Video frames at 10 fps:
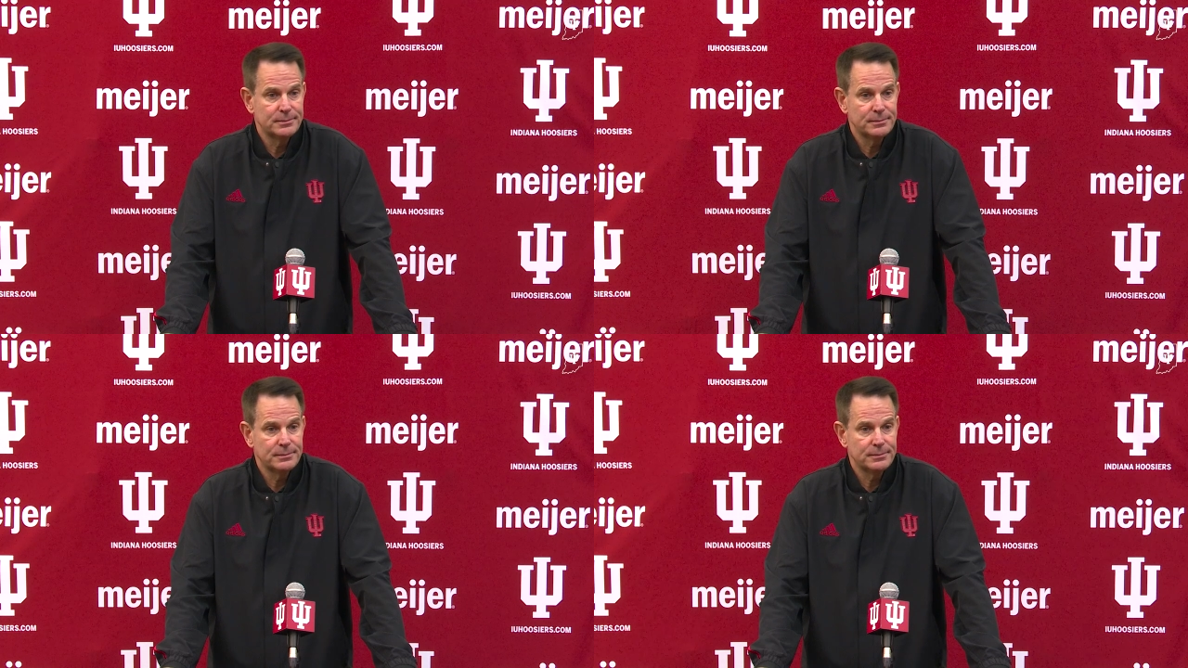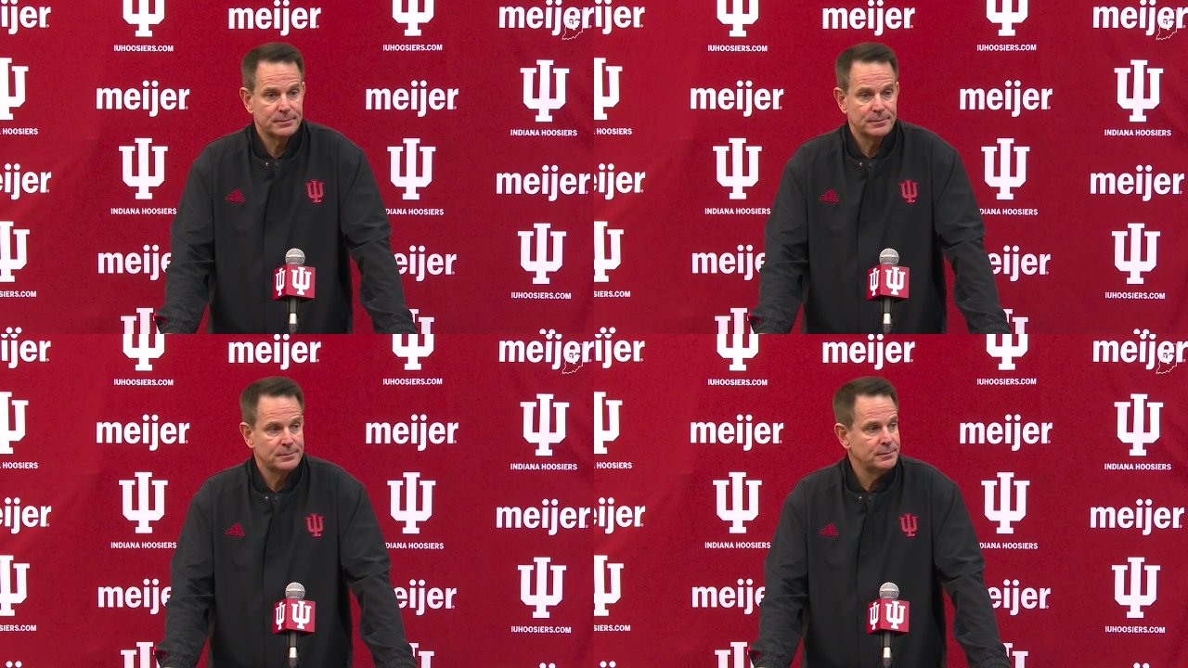
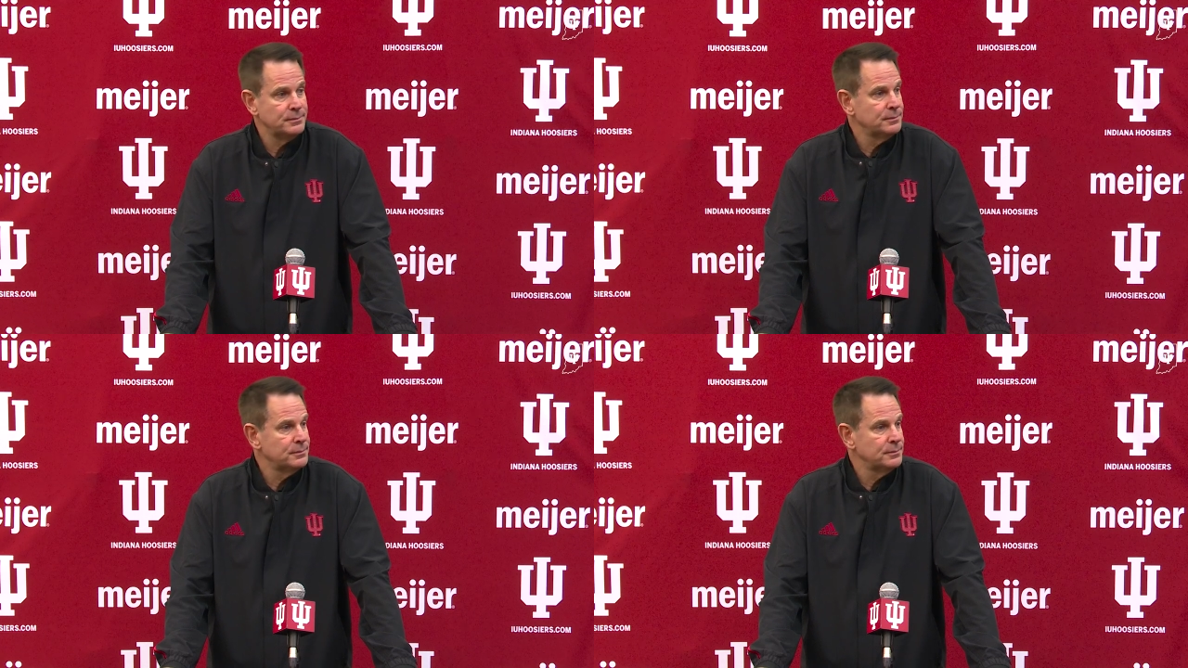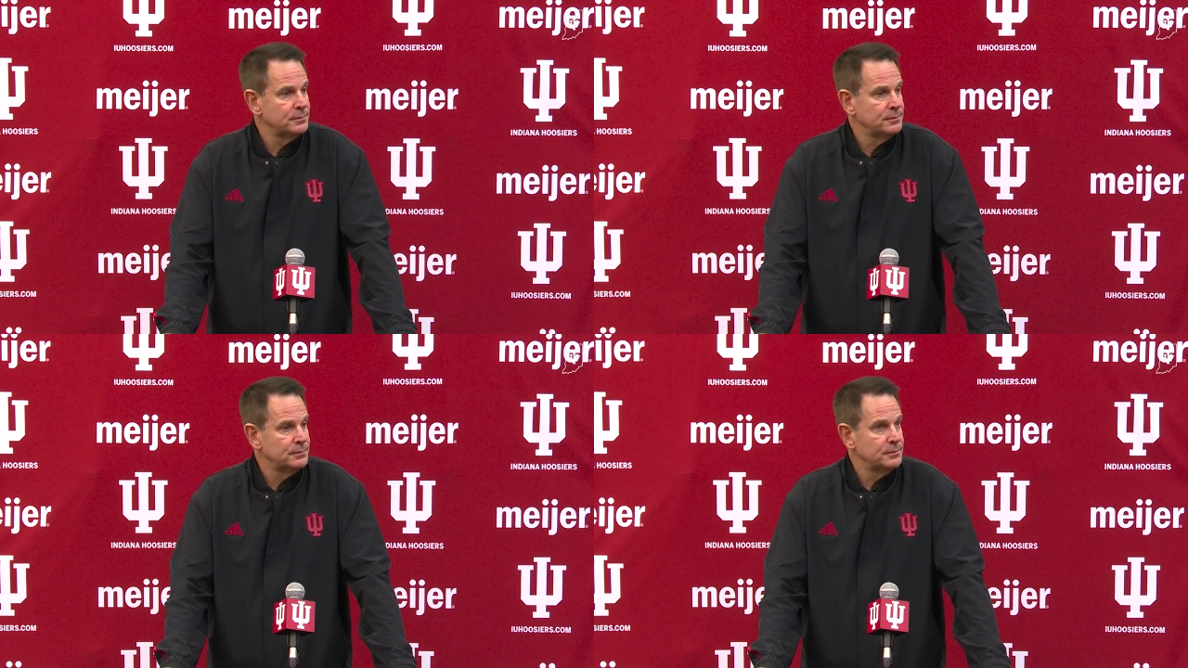
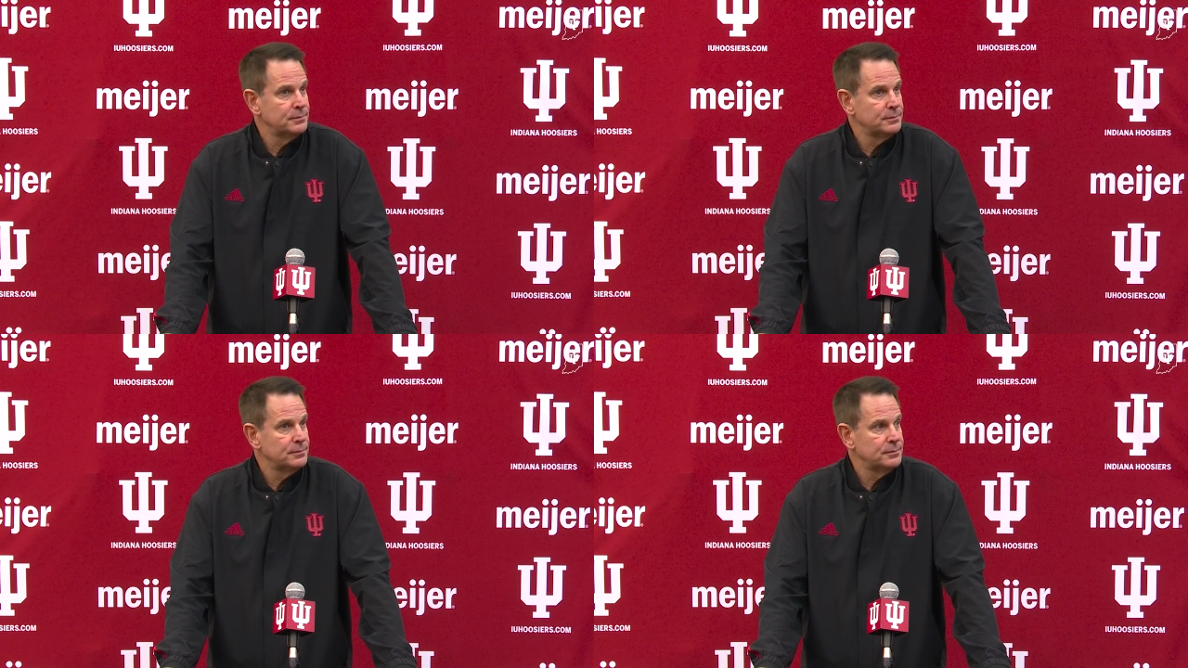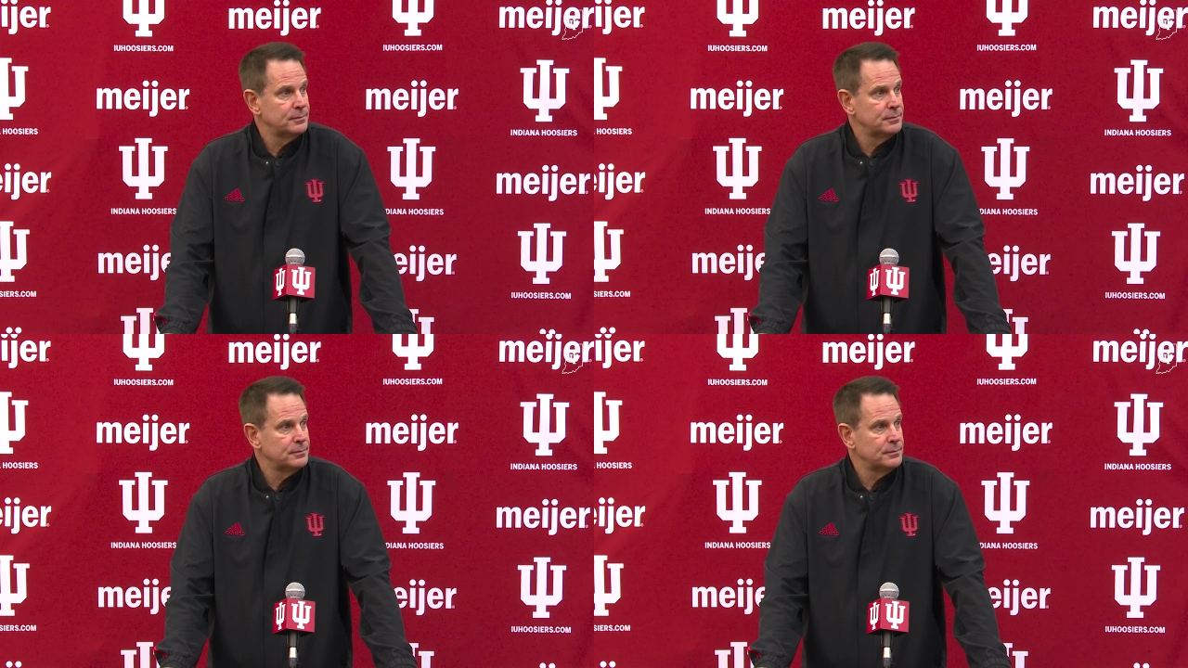
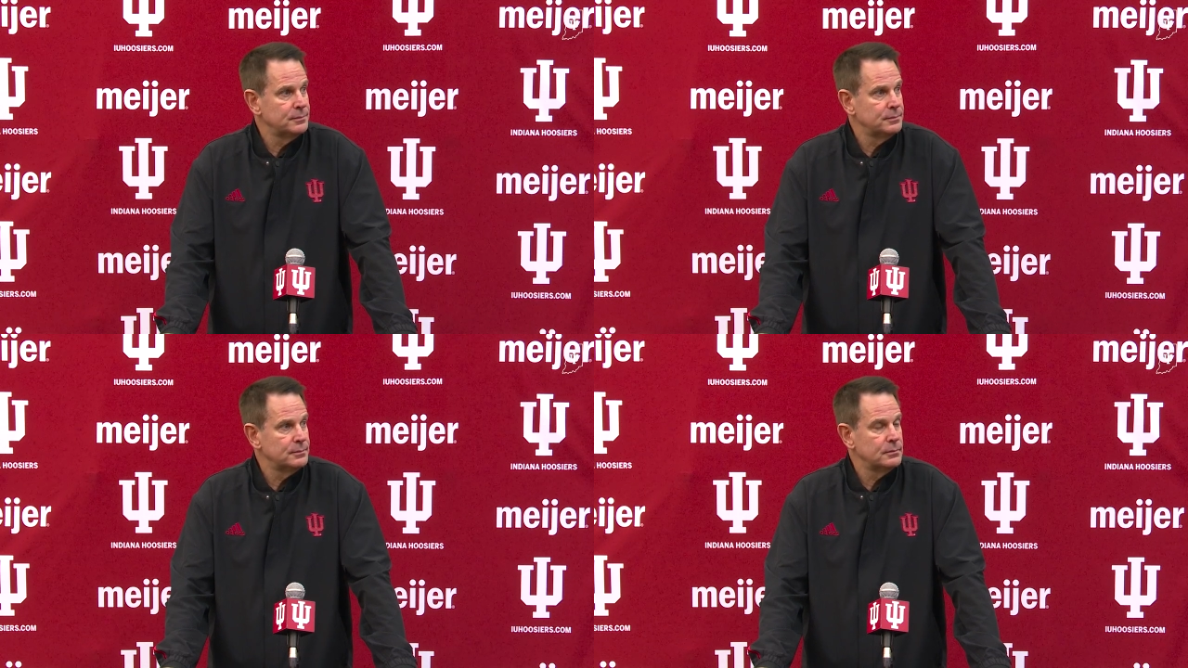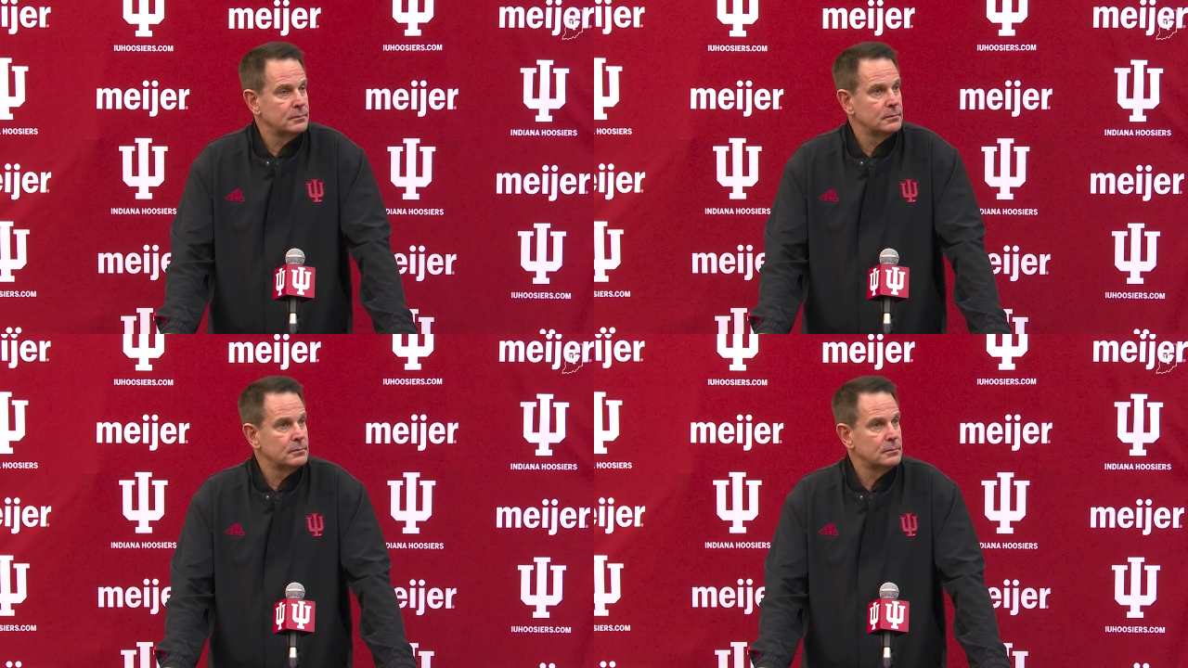
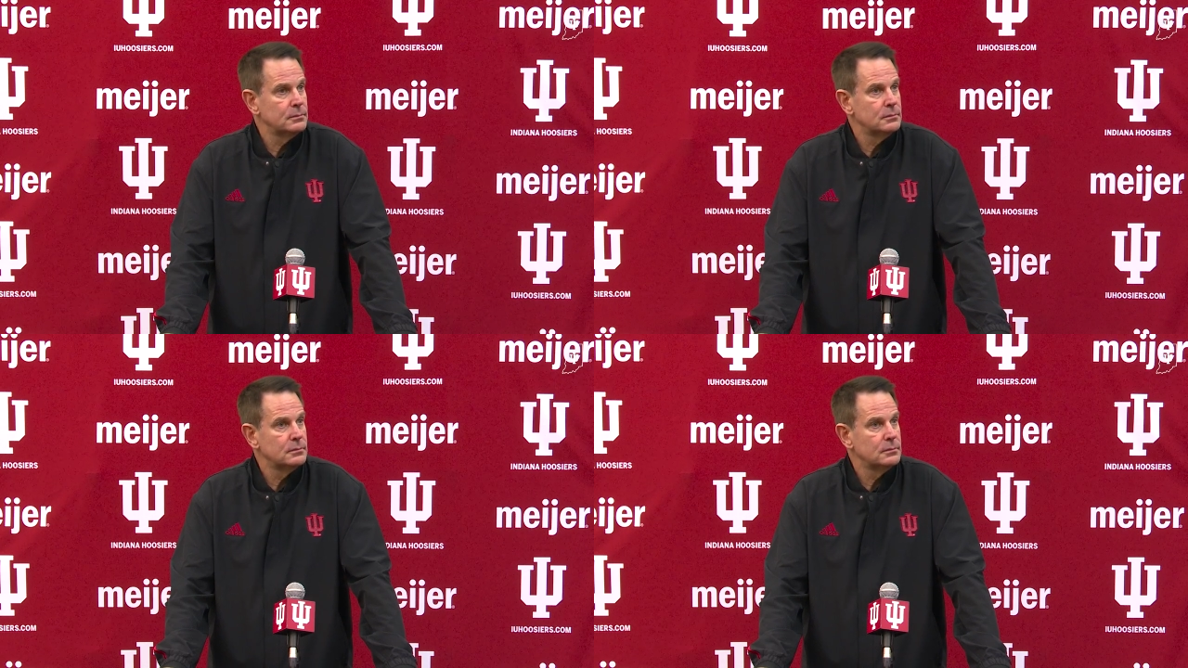[no speech]